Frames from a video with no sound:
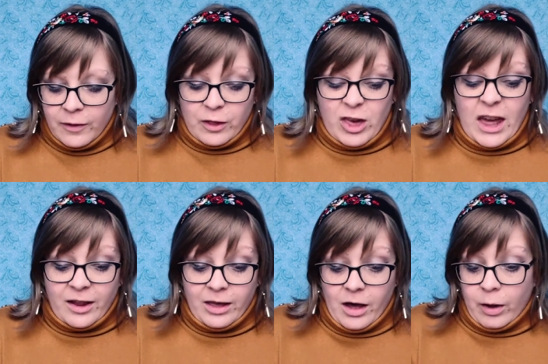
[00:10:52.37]
the
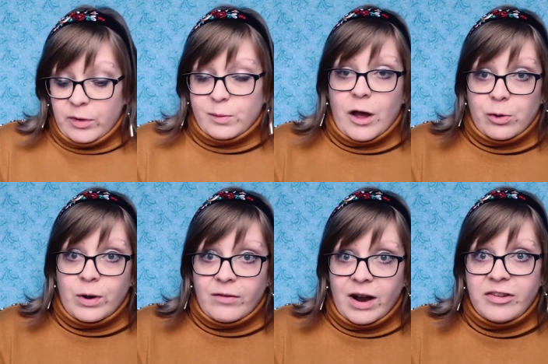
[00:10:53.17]
channel I always watch
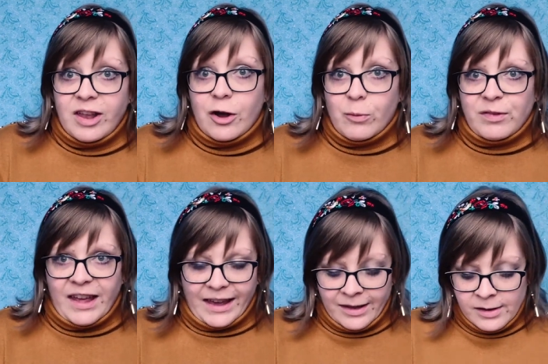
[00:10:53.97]
whenever I stay
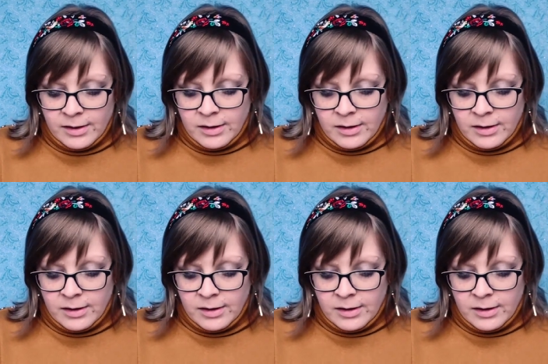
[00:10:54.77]
homesick.